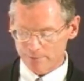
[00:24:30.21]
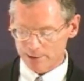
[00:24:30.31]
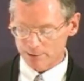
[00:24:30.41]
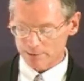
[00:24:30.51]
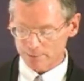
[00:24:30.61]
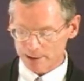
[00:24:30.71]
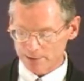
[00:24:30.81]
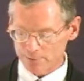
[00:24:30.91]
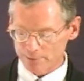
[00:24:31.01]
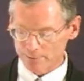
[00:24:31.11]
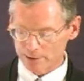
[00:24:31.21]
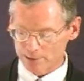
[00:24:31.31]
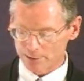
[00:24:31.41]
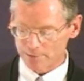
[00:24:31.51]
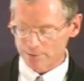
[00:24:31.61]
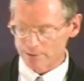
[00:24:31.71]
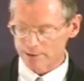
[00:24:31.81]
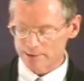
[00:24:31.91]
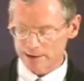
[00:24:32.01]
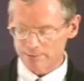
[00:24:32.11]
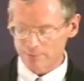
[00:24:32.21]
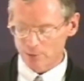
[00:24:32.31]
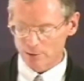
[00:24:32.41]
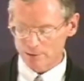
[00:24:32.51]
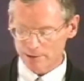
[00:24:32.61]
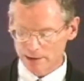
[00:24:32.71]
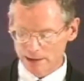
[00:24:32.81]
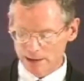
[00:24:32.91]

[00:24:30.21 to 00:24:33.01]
federal expenditures increased nearly tenfold,